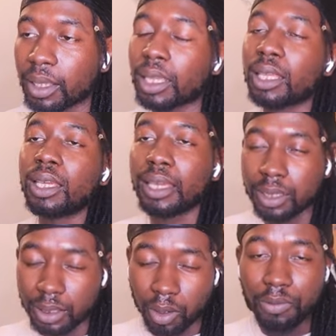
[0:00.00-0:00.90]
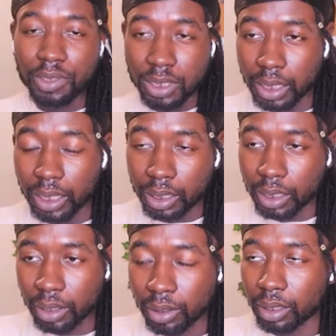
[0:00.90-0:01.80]
It obviously,
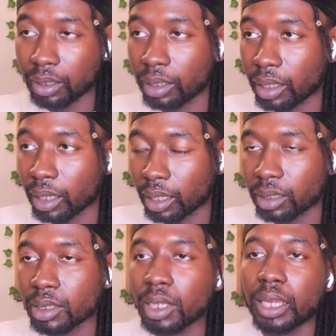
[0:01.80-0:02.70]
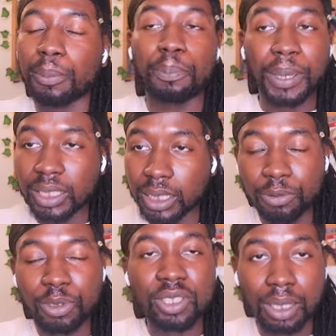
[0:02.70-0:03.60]
you know, it basically
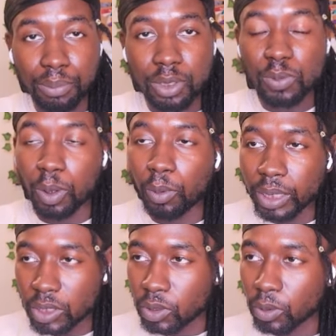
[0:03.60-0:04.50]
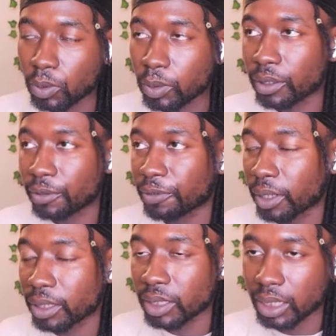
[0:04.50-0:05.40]
resembles what we saw in the
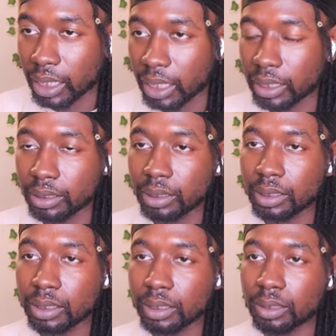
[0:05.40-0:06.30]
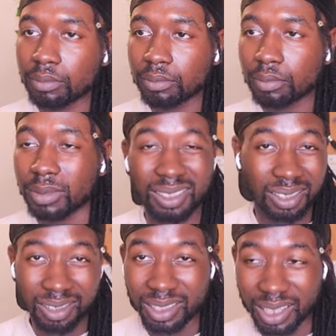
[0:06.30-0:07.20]
first scan, in the
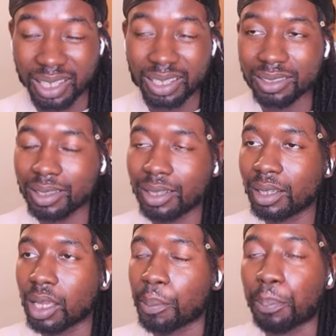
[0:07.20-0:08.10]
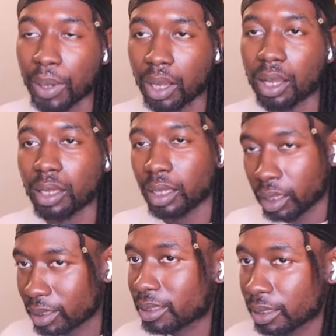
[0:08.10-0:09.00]
only scan, but it
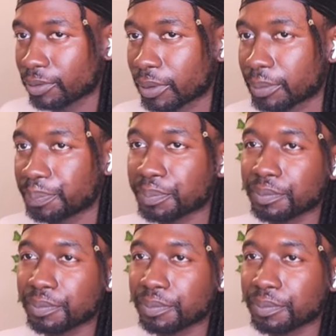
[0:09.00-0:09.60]
is different.